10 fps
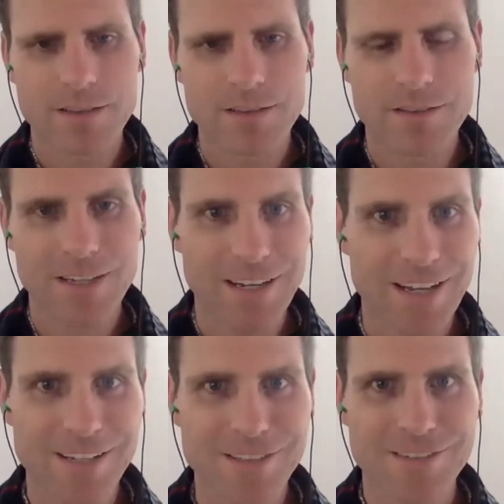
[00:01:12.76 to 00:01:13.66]
the
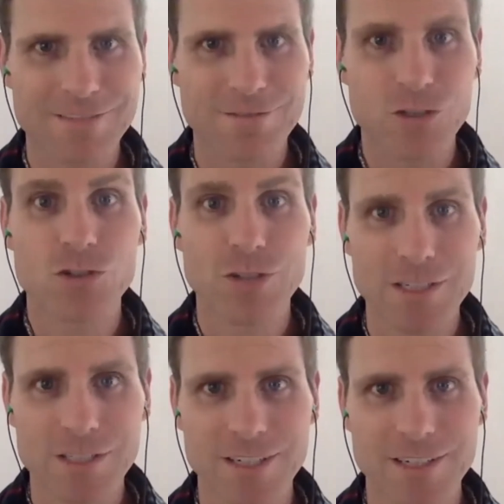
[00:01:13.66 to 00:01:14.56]
class
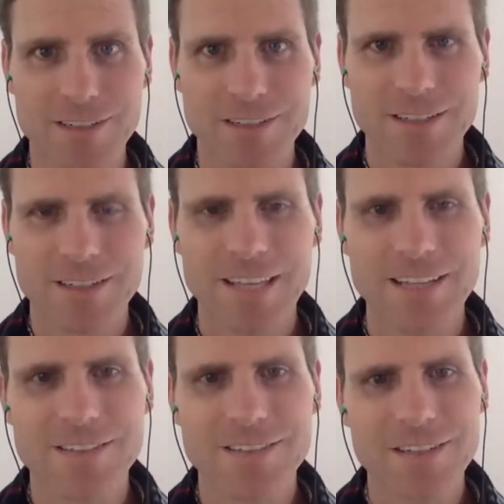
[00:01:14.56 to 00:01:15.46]
structure
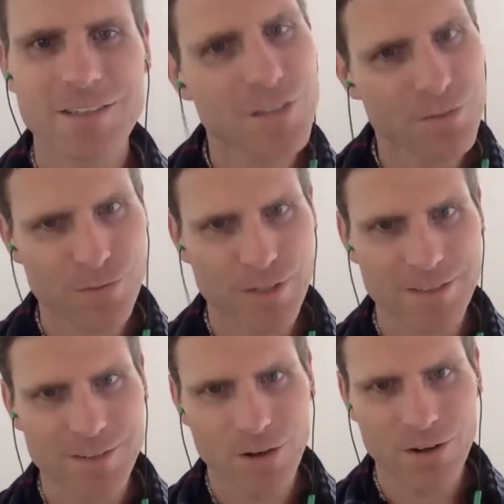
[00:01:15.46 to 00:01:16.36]
that's different
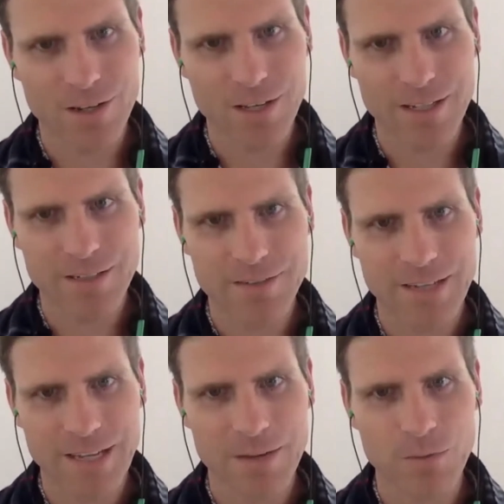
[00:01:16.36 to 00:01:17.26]
online?
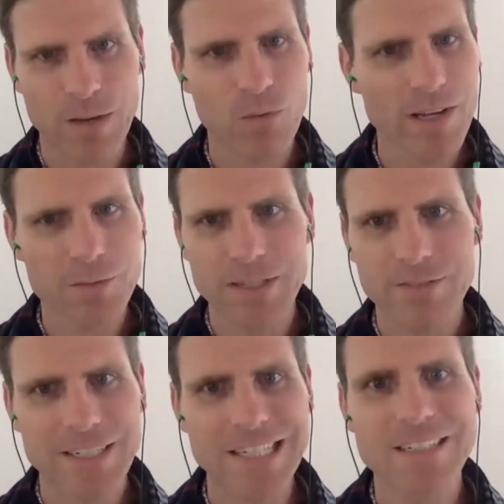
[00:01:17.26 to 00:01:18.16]
And why do we
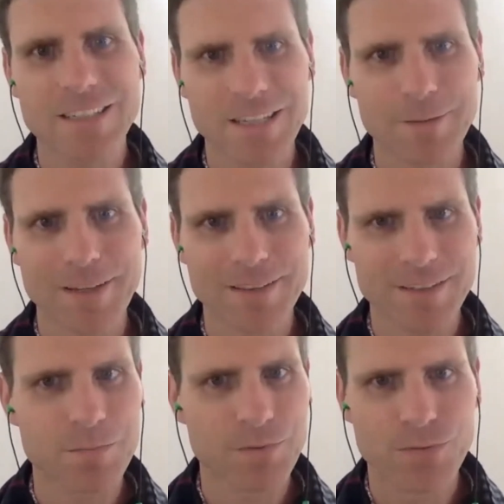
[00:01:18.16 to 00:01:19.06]
even need to think about
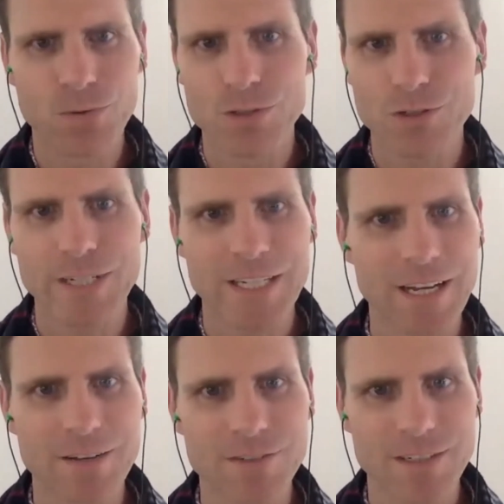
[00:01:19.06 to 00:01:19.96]
this before, during, and
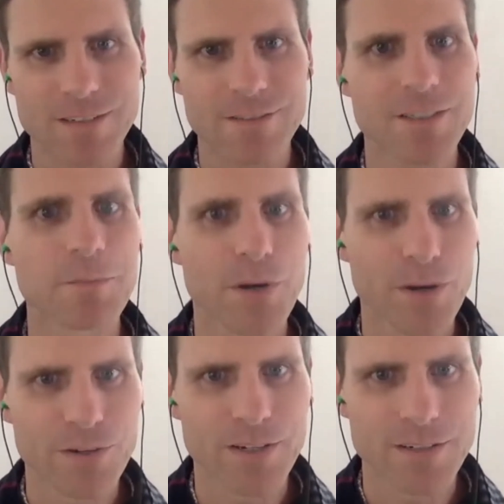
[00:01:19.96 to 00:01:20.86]
after component?